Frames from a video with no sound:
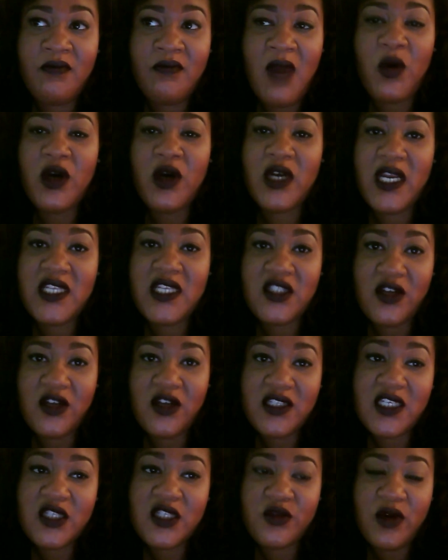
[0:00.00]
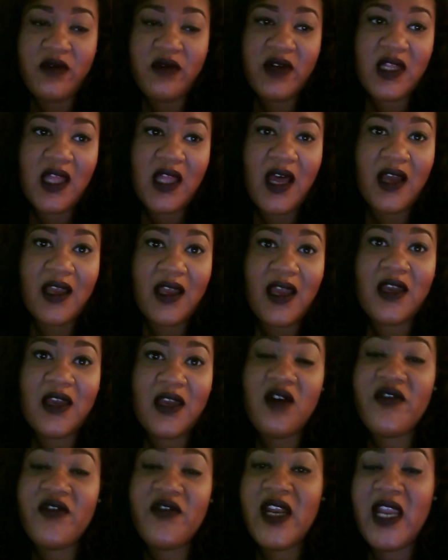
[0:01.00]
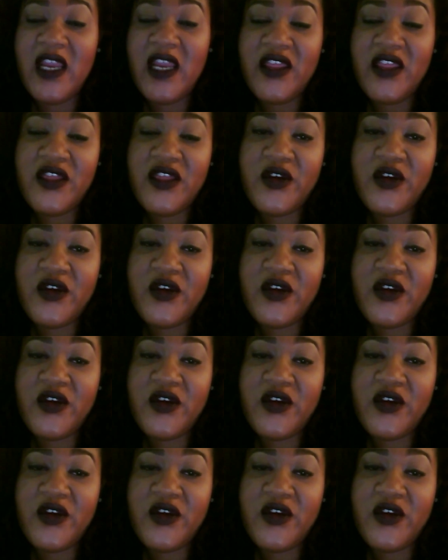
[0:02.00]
My work gets started at 12 o'clock. I get off at 8.